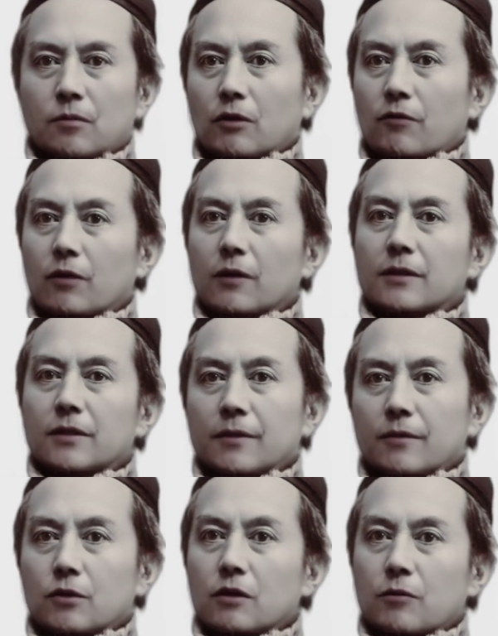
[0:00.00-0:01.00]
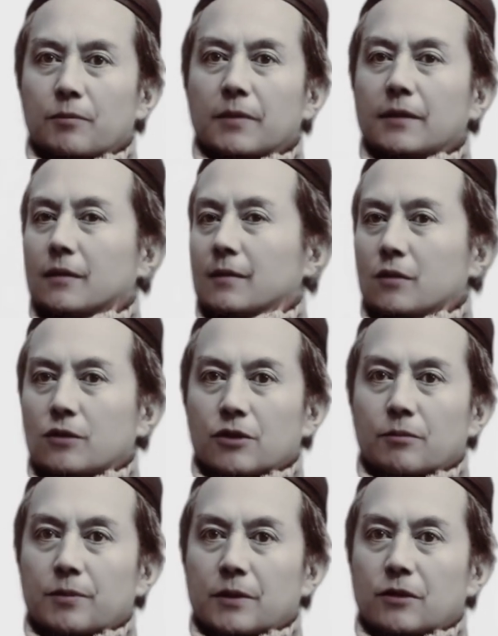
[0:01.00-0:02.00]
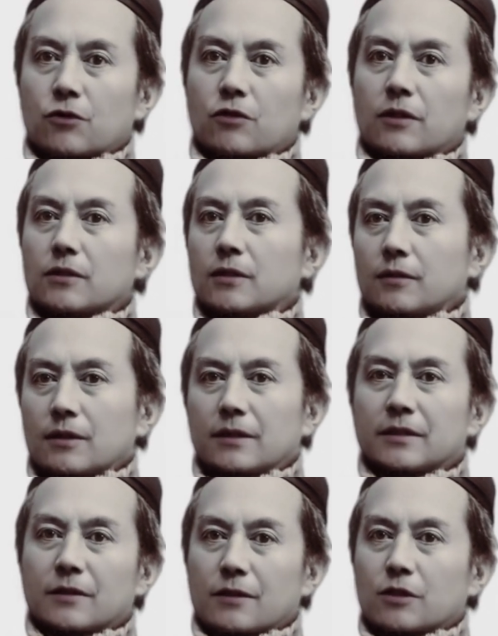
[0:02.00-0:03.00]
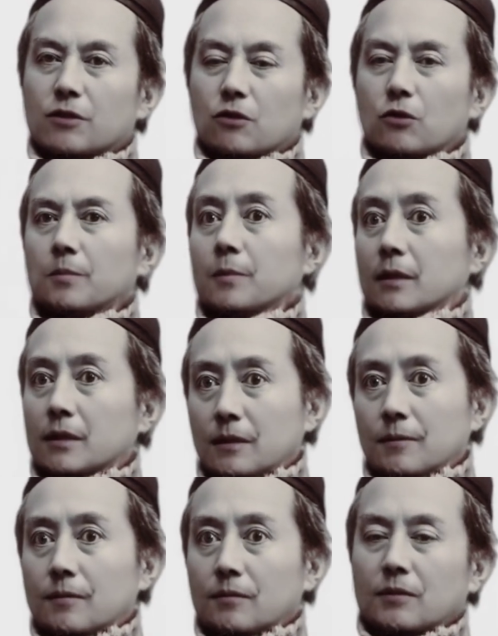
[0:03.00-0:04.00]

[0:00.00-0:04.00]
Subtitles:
a wise and good man should be distressed that he has no ability.